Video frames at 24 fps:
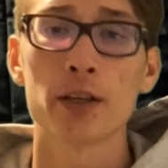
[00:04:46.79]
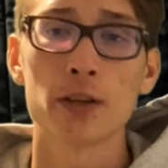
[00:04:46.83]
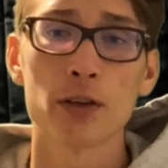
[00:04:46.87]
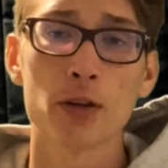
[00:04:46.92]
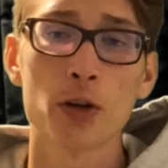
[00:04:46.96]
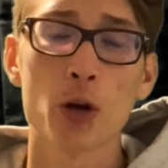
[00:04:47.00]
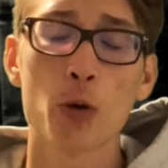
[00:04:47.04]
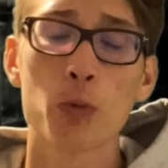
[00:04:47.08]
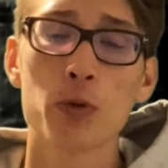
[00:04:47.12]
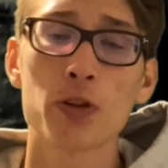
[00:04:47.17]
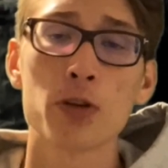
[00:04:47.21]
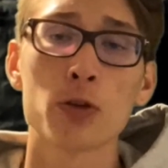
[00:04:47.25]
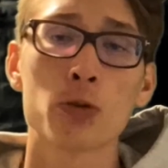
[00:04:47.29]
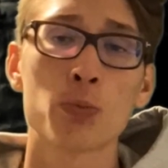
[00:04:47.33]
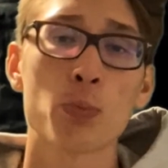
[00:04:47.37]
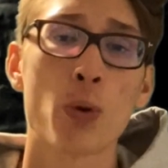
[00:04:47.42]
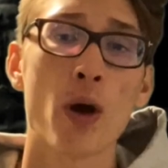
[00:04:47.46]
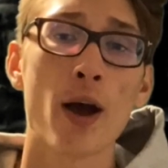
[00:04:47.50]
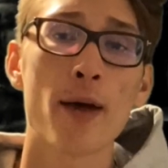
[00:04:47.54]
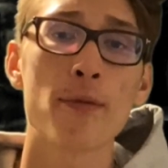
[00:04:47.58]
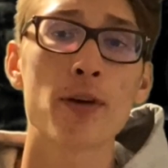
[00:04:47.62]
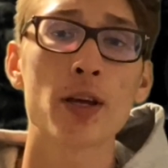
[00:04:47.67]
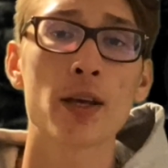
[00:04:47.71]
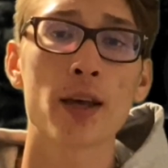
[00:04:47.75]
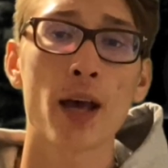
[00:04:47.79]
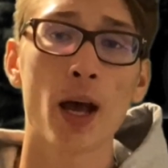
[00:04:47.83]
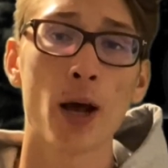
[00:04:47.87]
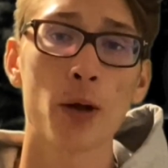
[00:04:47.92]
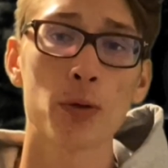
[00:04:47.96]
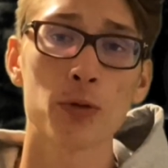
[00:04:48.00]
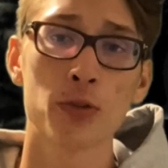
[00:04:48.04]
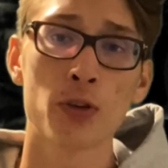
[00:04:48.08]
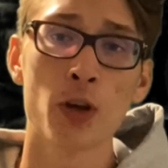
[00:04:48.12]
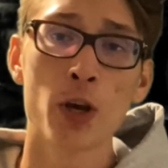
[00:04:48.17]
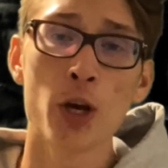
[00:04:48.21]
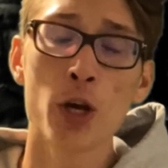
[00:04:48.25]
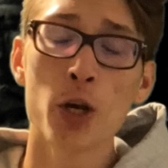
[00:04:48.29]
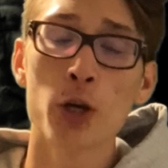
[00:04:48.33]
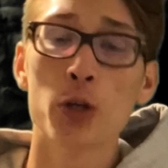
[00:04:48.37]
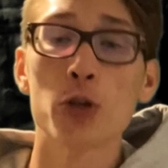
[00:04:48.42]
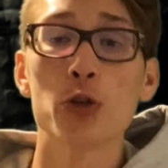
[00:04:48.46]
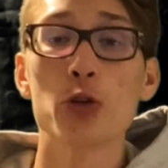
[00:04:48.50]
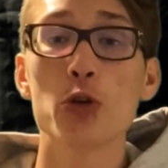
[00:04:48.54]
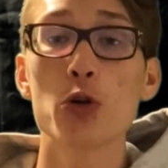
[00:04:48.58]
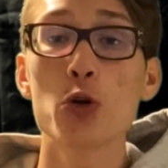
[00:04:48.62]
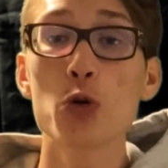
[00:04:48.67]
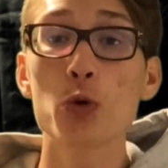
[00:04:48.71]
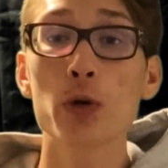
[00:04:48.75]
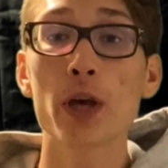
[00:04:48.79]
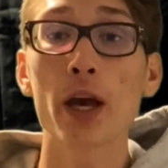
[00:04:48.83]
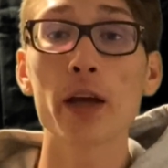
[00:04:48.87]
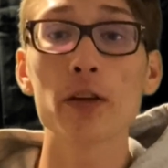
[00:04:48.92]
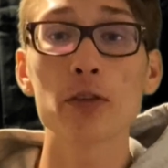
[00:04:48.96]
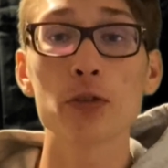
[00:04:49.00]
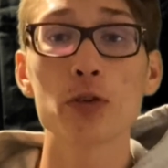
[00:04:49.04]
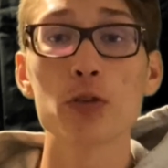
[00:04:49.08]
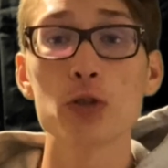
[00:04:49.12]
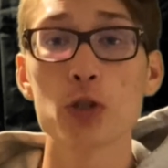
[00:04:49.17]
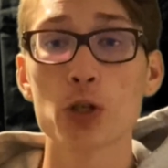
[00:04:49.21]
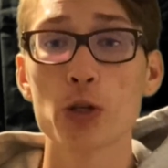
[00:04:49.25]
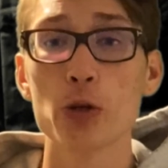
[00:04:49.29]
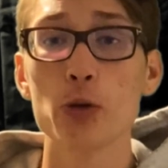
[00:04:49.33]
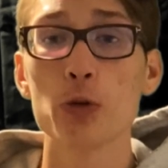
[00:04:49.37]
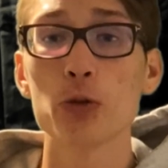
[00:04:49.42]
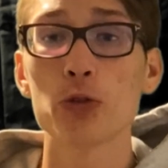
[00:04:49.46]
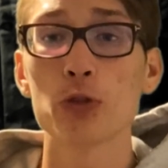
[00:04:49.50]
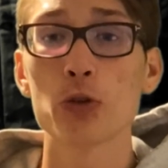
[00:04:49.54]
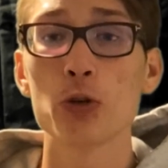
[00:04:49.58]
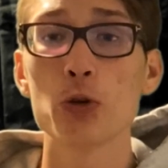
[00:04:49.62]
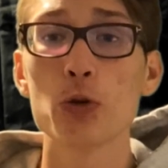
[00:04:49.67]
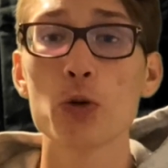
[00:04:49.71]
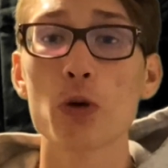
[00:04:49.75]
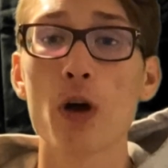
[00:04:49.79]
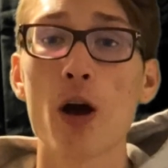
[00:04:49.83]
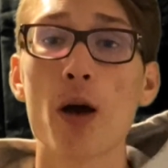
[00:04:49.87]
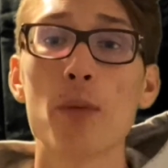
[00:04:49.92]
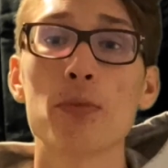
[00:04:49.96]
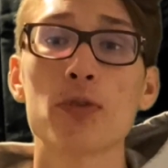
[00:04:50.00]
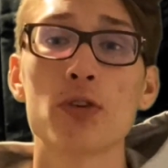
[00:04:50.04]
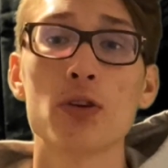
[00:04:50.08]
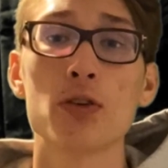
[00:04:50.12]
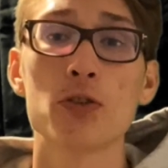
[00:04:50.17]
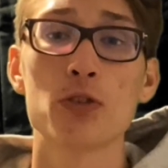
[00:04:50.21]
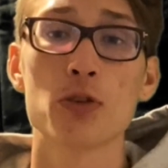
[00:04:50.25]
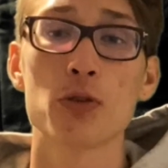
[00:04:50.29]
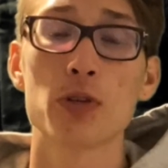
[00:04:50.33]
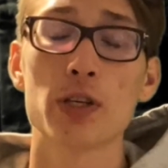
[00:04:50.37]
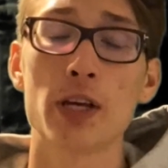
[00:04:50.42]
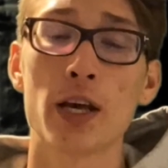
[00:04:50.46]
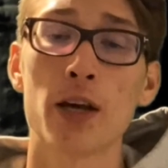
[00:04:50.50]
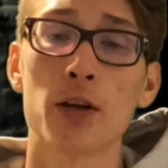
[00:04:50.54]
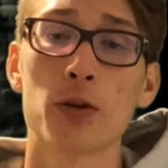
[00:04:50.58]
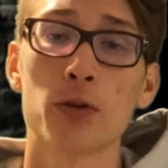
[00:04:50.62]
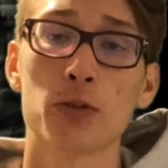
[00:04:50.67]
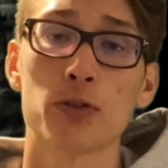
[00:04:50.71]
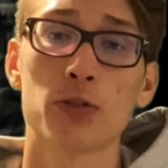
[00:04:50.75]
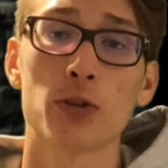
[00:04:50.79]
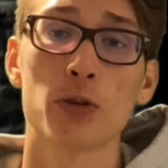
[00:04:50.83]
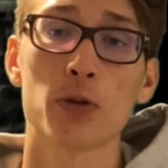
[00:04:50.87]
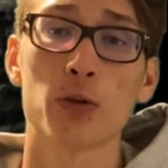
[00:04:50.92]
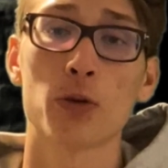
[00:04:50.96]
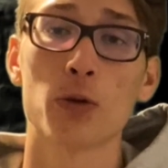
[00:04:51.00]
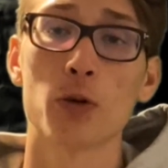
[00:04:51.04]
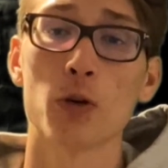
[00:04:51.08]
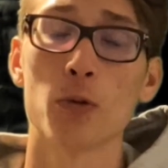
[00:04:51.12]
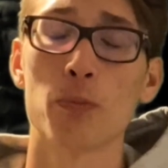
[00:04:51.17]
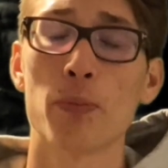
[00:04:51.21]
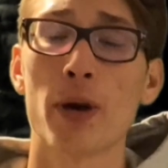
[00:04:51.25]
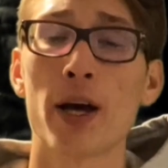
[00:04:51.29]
You know, with these private accounts, you get to choose who comes into the inner circle.